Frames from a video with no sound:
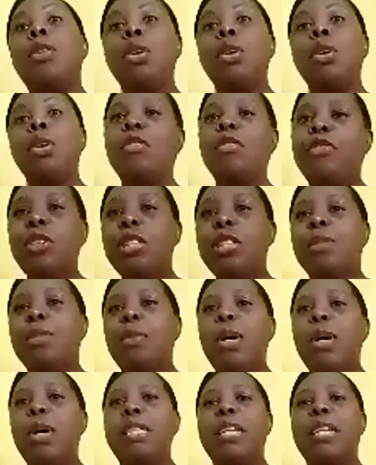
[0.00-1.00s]
So the
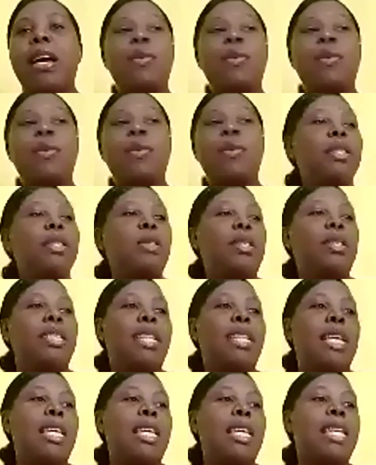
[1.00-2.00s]
first point I want to
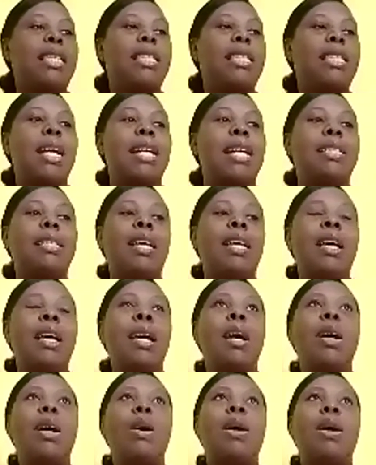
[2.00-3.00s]
say is that
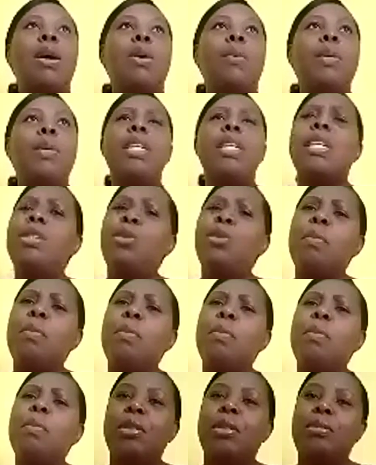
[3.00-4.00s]
we need to
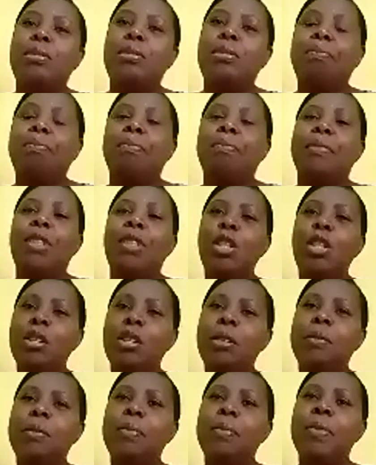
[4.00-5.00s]
be grateful.
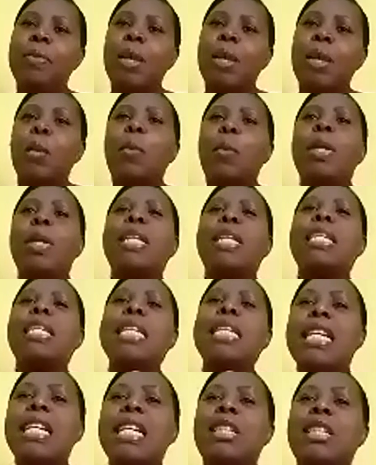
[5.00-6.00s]
You know,
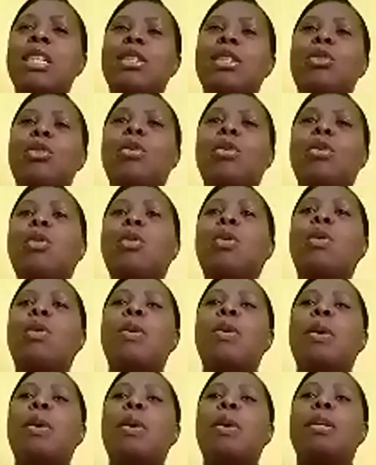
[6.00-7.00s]
we need
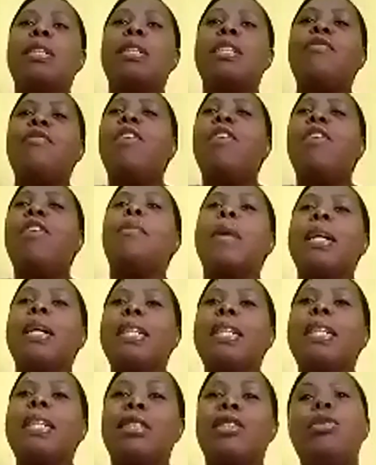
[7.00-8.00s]
to develop
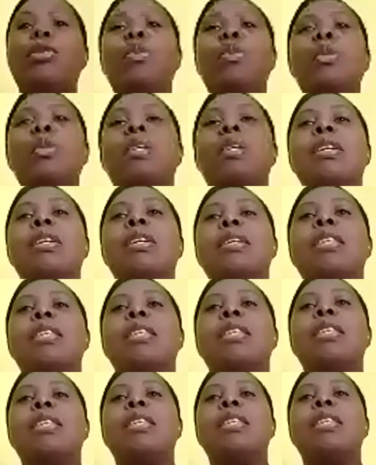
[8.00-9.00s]
an attitude
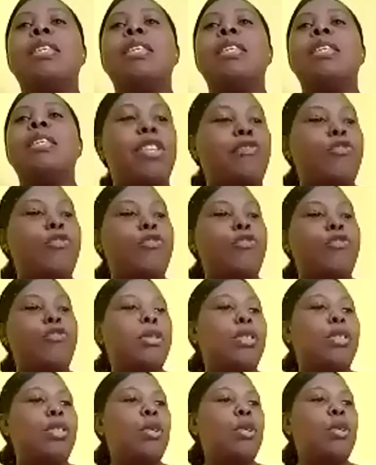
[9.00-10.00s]
that we are
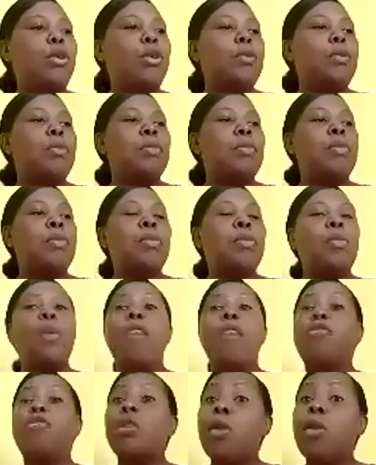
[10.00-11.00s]
grateful. So
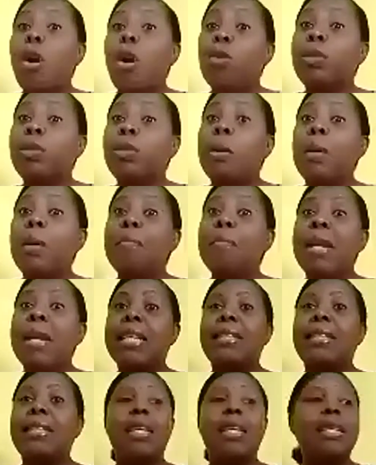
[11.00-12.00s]
we have to count our
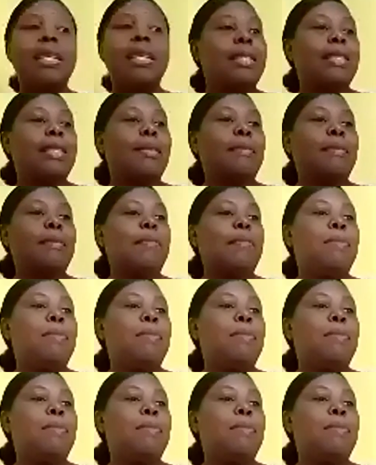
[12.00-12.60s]
blessings.